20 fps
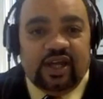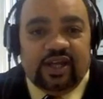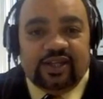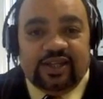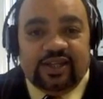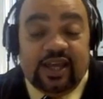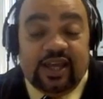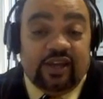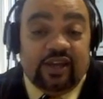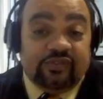
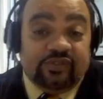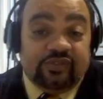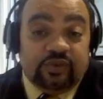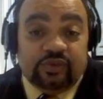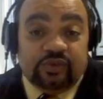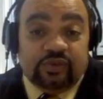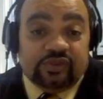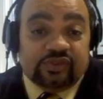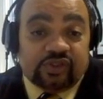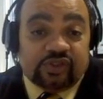Yeah, if you
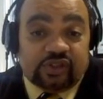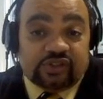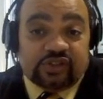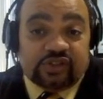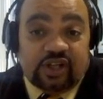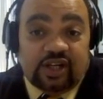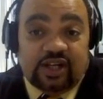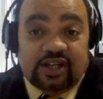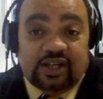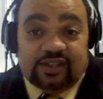do a search
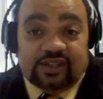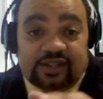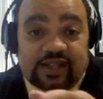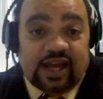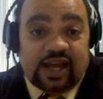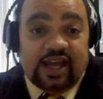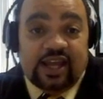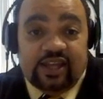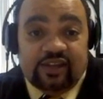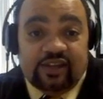on
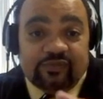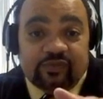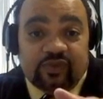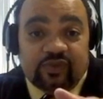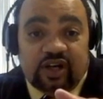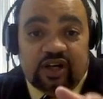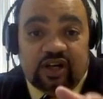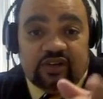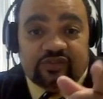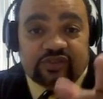live
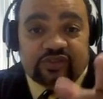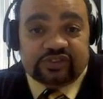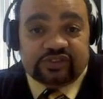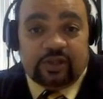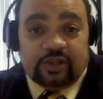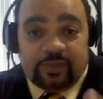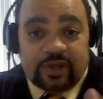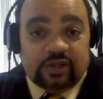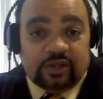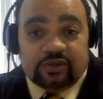for
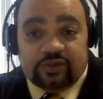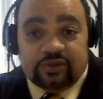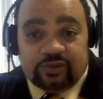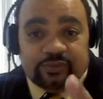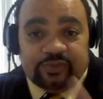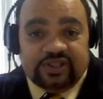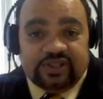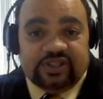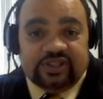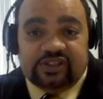sale by owner
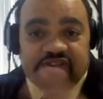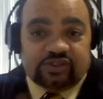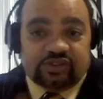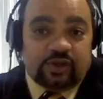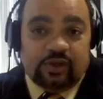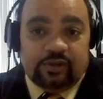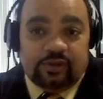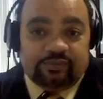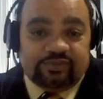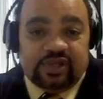reading
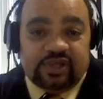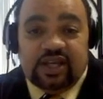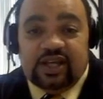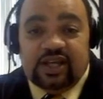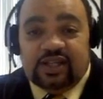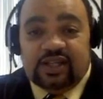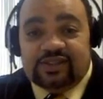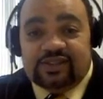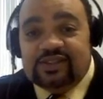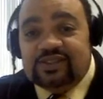scripts,
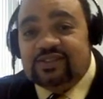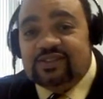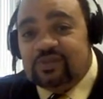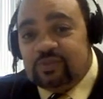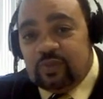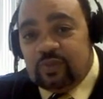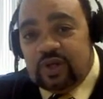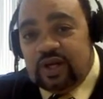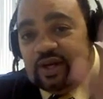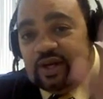this
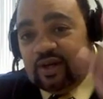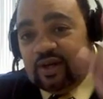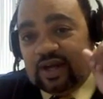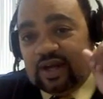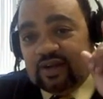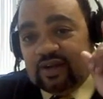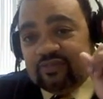is where I